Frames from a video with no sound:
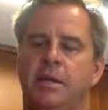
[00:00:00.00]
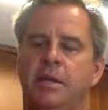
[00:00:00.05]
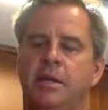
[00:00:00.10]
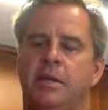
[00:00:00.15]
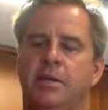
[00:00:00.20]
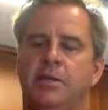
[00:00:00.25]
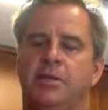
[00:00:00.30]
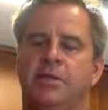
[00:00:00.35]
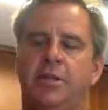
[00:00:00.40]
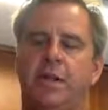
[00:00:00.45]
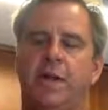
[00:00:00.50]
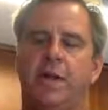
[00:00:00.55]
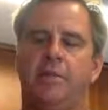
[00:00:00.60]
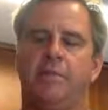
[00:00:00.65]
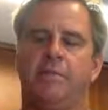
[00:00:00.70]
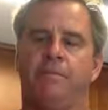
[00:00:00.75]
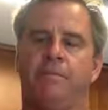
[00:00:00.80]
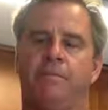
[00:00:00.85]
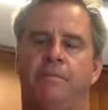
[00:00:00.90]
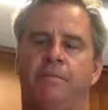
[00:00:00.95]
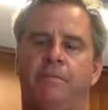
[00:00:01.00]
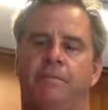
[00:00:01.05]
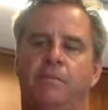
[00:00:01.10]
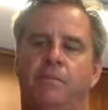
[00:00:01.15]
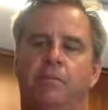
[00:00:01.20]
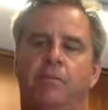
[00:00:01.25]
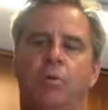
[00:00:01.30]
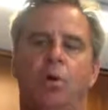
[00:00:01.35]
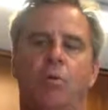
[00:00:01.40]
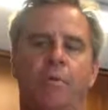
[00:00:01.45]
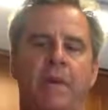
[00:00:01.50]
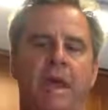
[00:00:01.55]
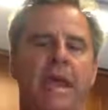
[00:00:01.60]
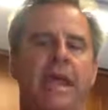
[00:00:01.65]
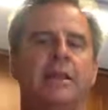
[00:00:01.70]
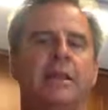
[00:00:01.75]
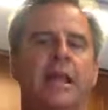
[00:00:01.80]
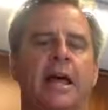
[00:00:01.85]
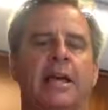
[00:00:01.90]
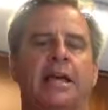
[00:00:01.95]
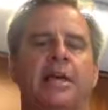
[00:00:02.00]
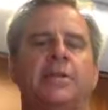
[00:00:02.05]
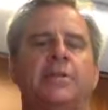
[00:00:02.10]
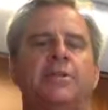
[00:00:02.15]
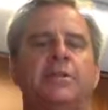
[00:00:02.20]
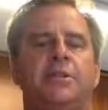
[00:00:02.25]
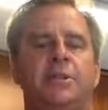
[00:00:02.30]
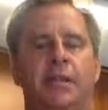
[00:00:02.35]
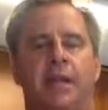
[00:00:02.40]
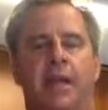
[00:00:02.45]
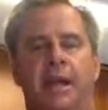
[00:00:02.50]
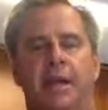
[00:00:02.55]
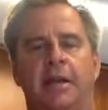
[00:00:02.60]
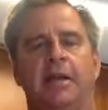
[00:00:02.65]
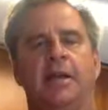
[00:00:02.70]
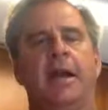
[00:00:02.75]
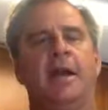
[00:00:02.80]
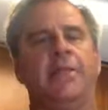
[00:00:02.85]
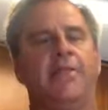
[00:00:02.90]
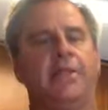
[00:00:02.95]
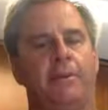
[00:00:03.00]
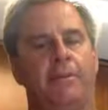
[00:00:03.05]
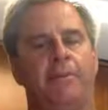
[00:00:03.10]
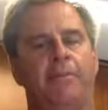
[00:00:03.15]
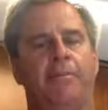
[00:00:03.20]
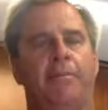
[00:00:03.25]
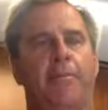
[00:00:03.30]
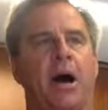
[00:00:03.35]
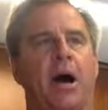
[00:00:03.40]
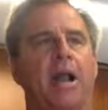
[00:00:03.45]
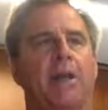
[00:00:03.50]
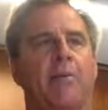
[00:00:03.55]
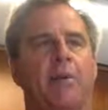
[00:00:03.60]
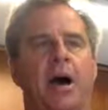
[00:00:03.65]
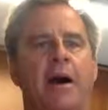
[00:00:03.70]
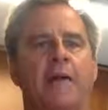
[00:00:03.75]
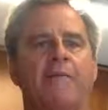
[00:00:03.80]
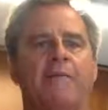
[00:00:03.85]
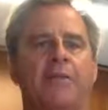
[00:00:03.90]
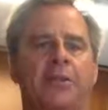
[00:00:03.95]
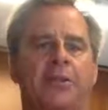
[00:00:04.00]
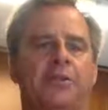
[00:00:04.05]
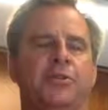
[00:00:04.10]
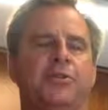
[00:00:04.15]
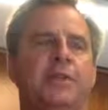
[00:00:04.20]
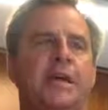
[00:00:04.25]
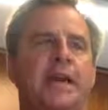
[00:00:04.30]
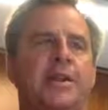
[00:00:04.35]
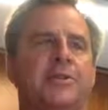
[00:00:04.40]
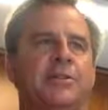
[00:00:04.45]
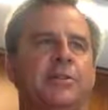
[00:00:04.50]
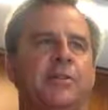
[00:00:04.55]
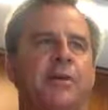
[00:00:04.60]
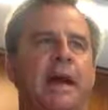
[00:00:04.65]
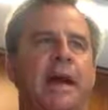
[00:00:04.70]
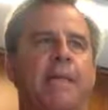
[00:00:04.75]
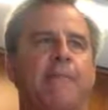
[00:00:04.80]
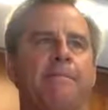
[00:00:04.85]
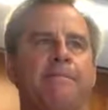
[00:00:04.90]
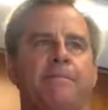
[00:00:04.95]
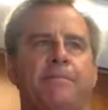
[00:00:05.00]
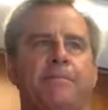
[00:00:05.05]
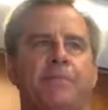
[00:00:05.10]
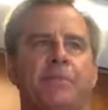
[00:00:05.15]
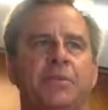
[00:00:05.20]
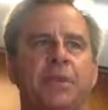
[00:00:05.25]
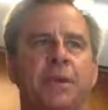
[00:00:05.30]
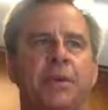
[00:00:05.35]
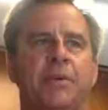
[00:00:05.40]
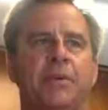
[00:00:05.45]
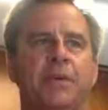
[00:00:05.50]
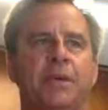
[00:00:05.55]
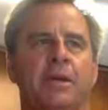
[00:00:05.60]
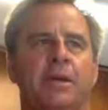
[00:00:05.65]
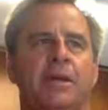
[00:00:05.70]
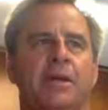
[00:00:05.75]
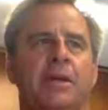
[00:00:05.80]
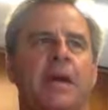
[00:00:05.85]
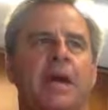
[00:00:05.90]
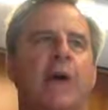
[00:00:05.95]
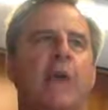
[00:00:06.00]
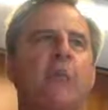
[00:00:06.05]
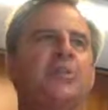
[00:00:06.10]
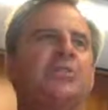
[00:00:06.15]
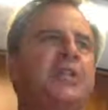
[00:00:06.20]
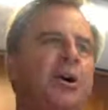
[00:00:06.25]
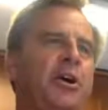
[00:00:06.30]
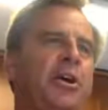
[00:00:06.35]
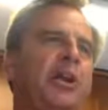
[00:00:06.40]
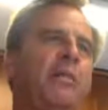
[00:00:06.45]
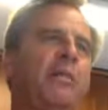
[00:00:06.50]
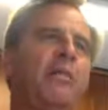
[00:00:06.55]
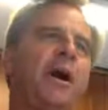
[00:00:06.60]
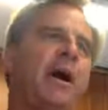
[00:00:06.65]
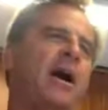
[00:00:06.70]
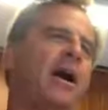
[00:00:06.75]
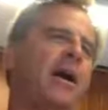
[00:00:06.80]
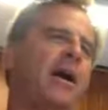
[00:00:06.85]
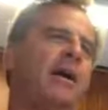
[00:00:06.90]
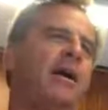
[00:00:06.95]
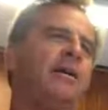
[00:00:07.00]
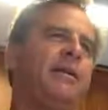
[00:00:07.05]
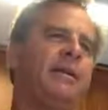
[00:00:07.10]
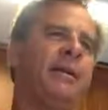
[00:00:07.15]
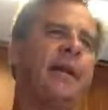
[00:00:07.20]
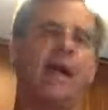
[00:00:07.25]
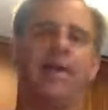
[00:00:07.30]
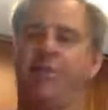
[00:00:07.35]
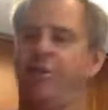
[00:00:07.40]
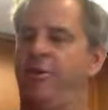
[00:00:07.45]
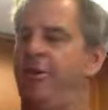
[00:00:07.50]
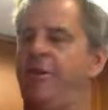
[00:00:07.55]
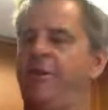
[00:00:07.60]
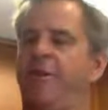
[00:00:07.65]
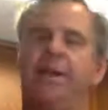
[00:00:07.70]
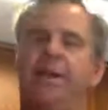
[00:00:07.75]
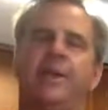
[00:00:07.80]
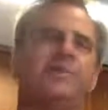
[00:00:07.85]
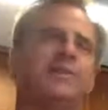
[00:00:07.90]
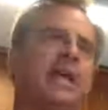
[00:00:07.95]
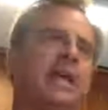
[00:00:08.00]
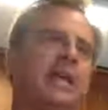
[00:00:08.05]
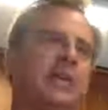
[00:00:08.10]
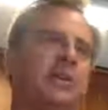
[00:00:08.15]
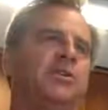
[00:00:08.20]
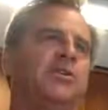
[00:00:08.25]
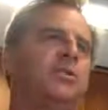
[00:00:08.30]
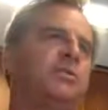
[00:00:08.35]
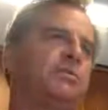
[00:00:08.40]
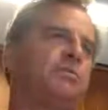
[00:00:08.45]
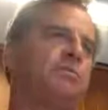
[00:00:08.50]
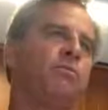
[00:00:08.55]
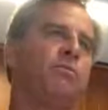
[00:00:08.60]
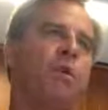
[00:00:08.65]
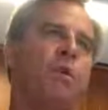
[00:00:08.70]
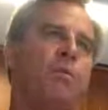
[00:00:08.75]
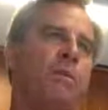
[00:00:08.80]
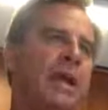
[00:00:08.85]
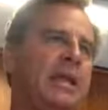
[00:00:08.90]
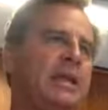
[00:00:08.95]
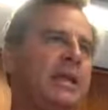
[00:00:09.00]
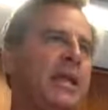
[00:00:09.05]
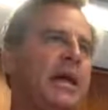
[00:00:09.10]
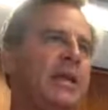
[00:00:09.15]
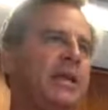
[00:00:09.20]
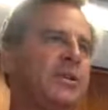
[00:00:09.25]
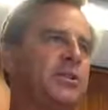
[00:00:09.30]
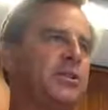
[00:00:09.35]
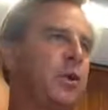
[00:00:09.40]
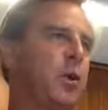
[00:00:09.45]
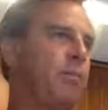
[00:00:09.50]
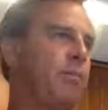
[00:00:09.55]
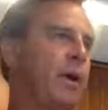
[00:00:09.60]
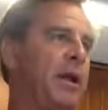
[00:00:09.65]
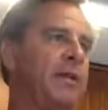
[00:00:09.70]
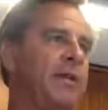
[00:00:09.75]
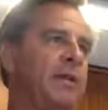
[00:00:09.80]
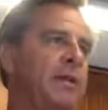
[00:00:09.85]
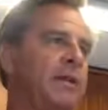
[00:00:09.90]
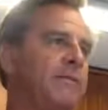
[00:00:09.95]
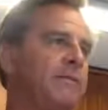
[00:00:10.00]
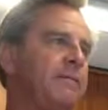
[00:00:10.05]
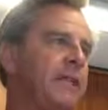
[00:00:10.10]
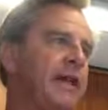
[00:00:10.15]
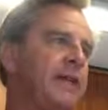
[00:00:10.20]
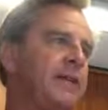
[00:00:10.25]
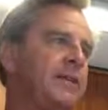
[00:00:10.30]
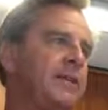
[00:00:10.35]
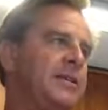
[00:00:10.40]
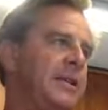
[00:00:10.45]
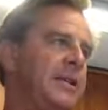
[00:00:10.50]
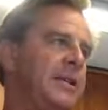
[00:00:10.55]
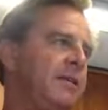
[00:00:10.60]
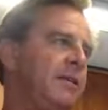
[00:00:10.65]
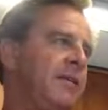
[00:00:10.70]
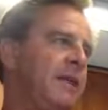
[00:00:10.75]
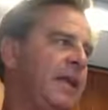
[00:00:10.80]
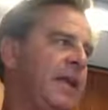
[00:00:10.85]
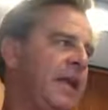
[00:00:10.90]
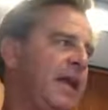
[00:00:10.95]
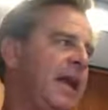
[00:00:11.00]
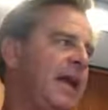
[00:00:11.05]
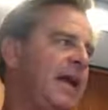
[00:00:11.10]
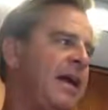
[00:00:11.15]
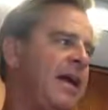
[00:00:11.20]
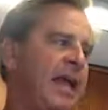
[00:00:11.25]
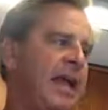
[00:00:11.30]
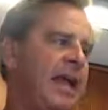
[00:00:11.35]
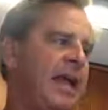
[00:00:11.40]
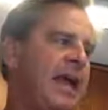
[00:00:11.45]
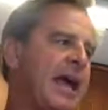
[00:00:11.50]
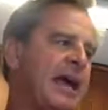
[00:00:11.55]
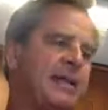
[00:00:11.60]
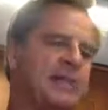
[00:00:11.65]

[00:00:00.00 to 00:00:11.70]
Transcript: some romaine lettuce and cut the bottom off and use that as a wrap. So I was telling them, other than this, I use romaine lettuce or butterleaf lettuce, and it acts